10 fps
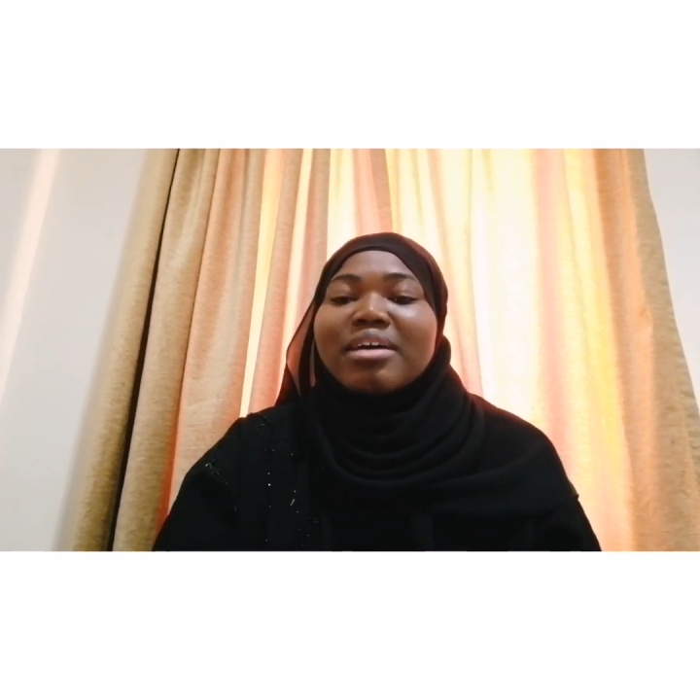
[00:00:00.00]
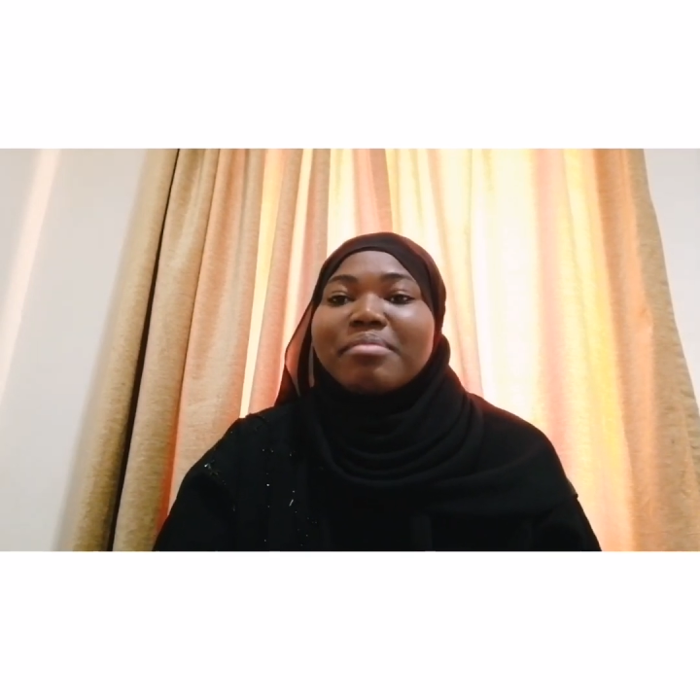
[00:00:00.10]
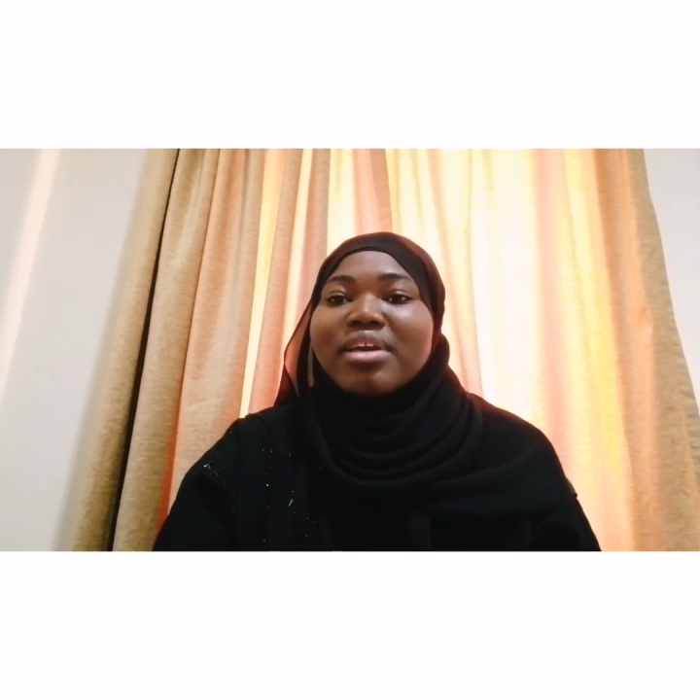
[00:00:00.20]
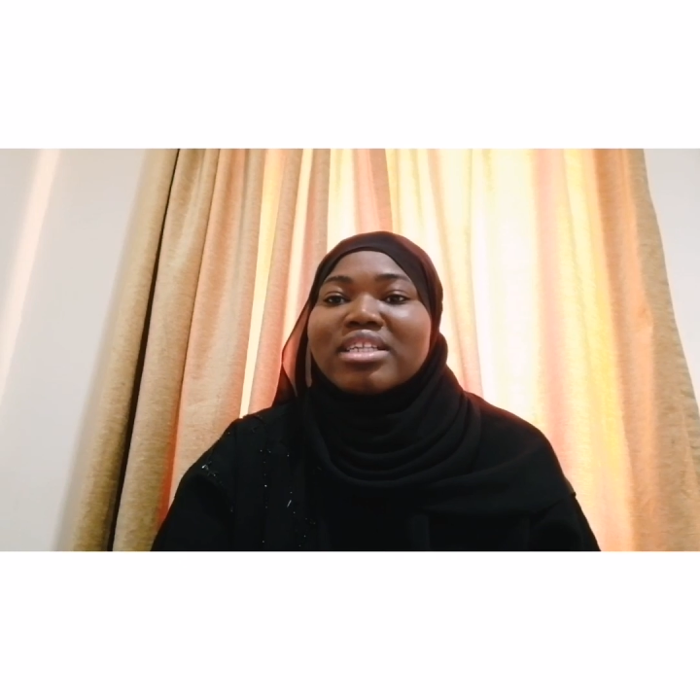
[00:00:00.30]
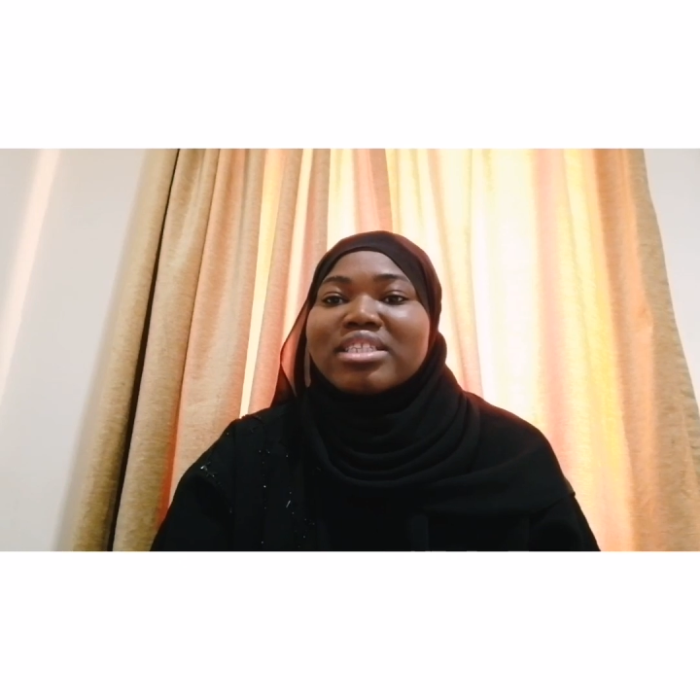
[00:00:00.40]

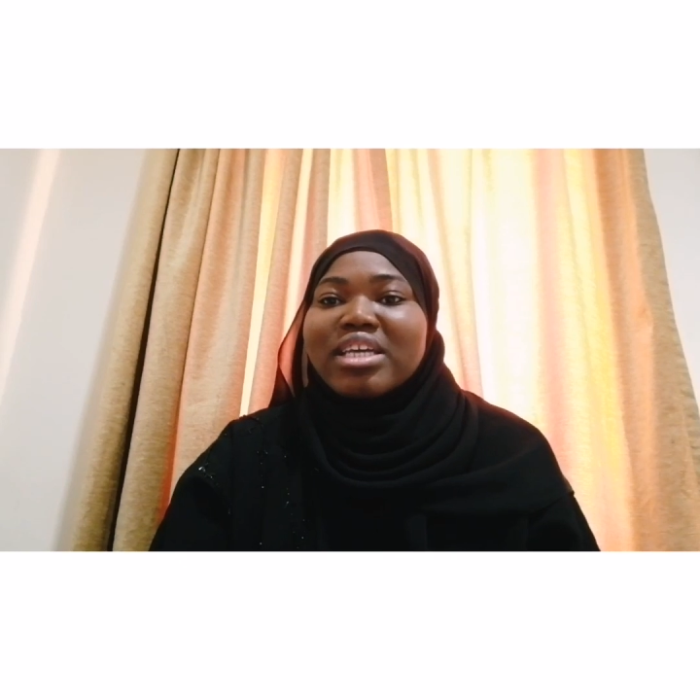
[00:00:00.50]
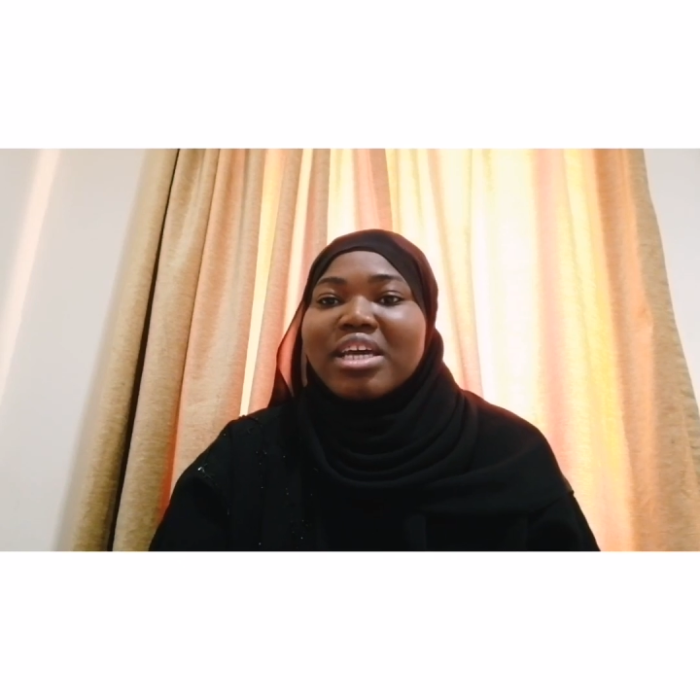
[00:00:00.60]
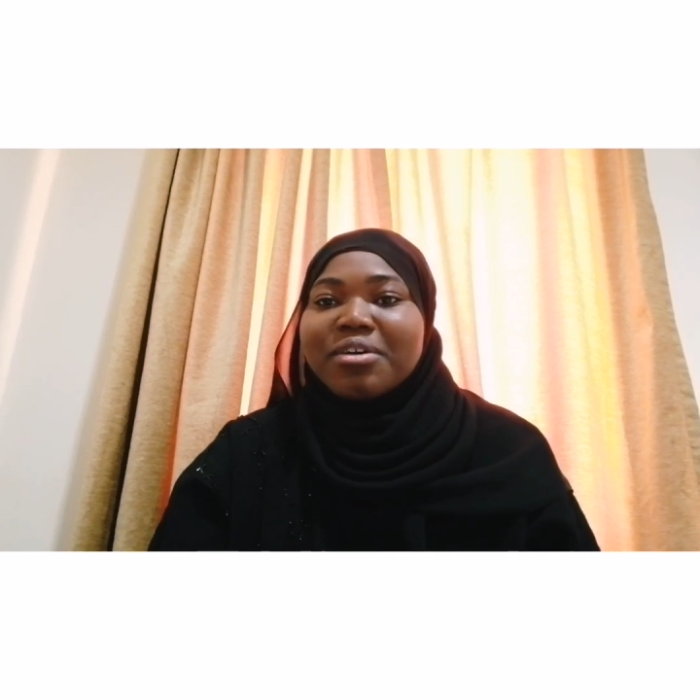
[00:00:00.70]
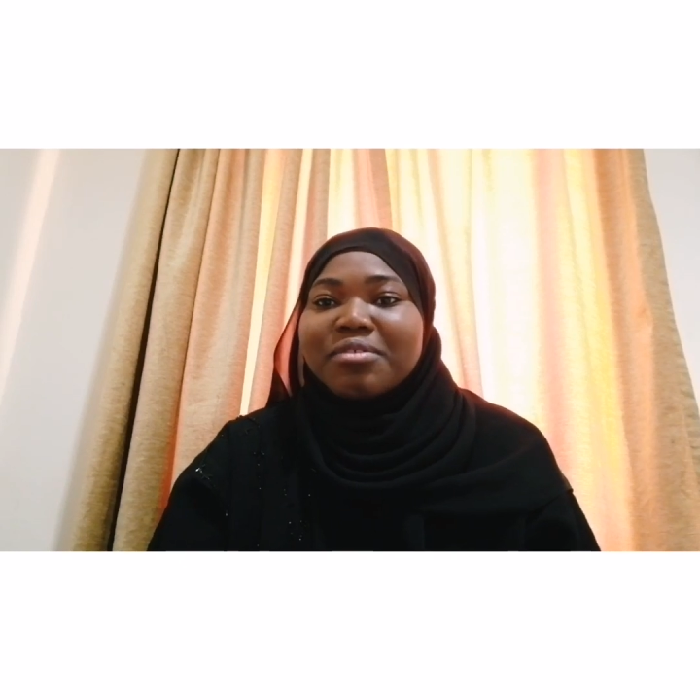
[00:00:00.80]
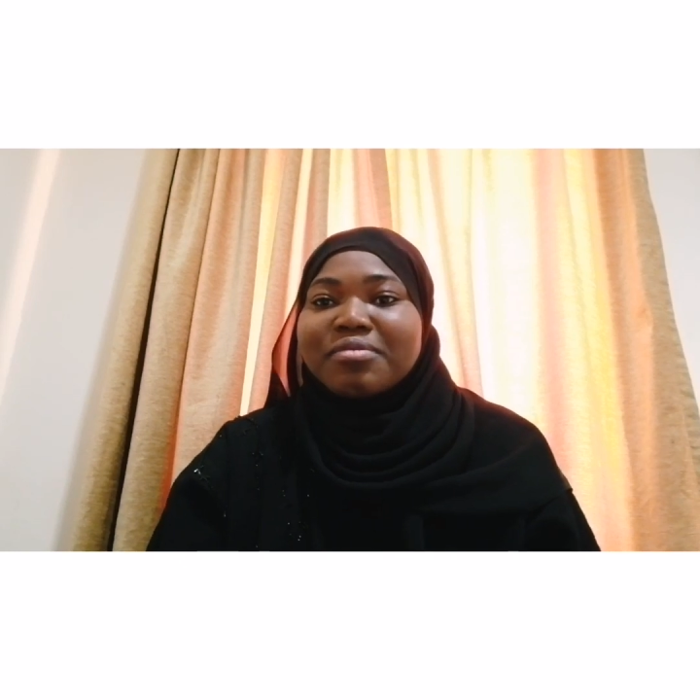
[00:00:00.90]
appears
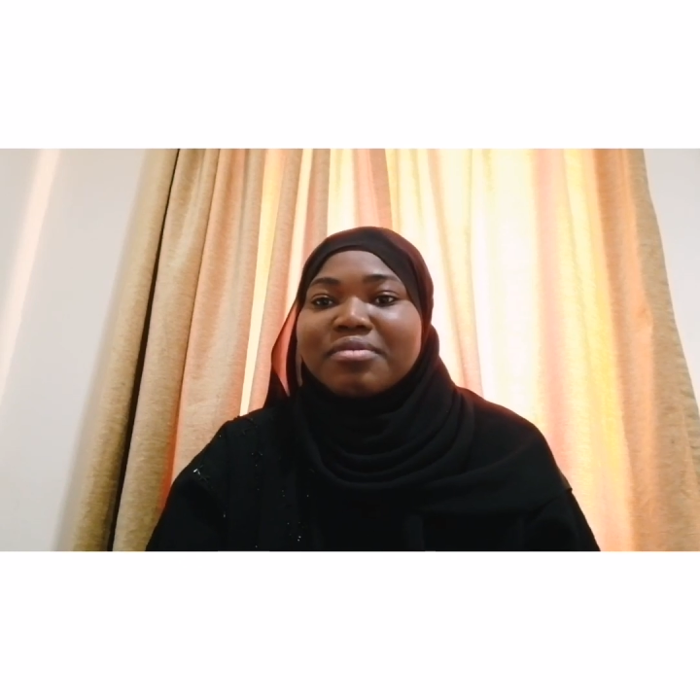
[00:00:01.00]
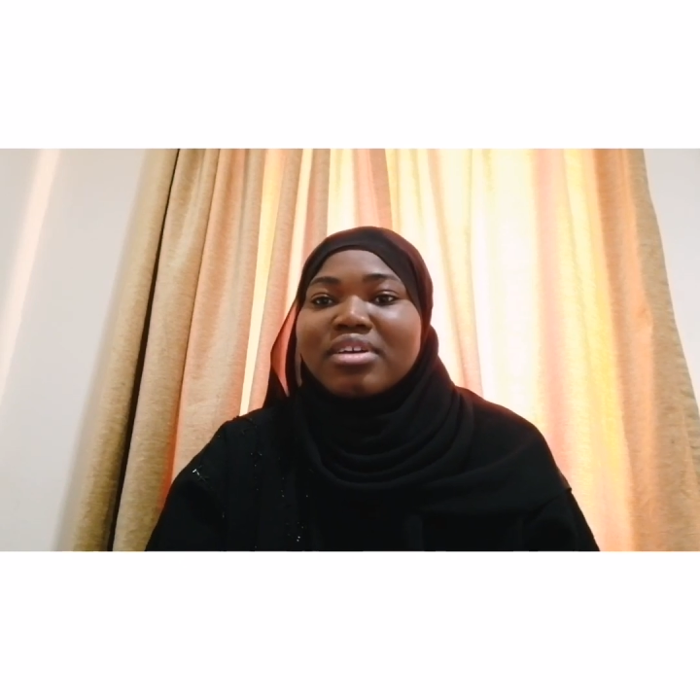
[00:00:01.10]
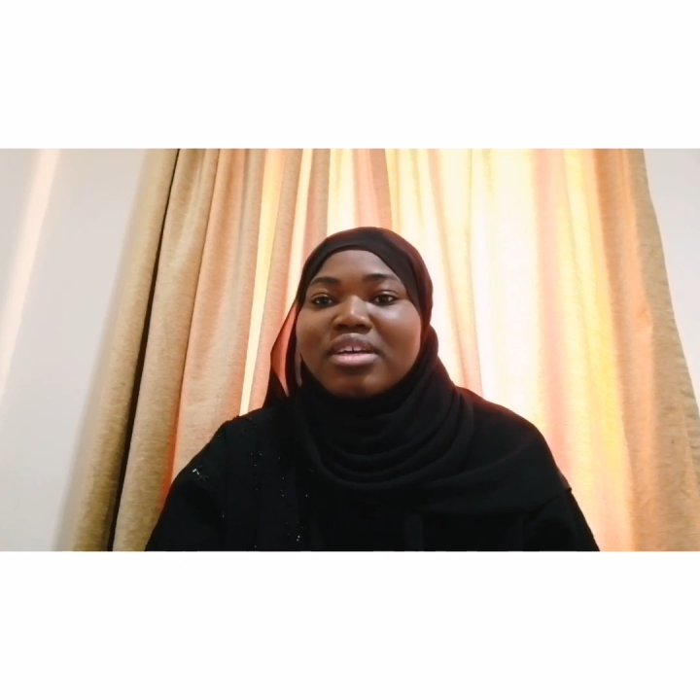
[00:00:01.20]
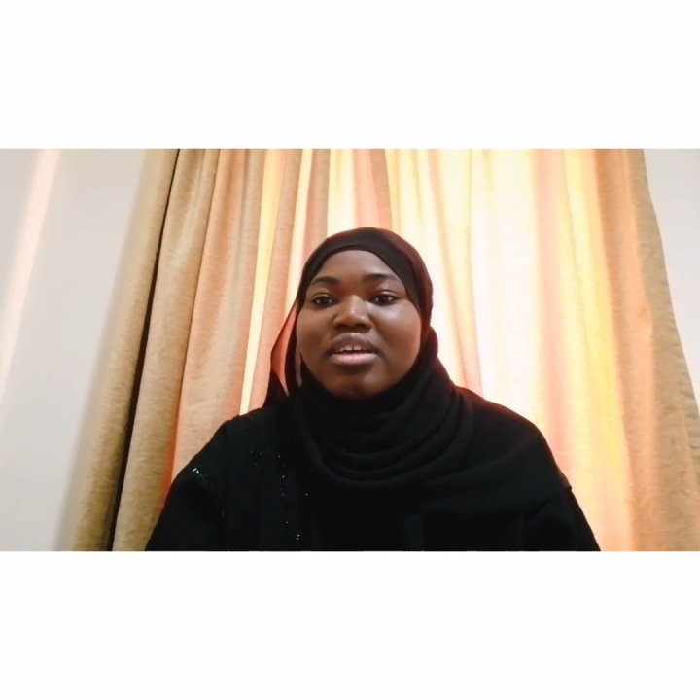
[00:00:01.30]
thereof,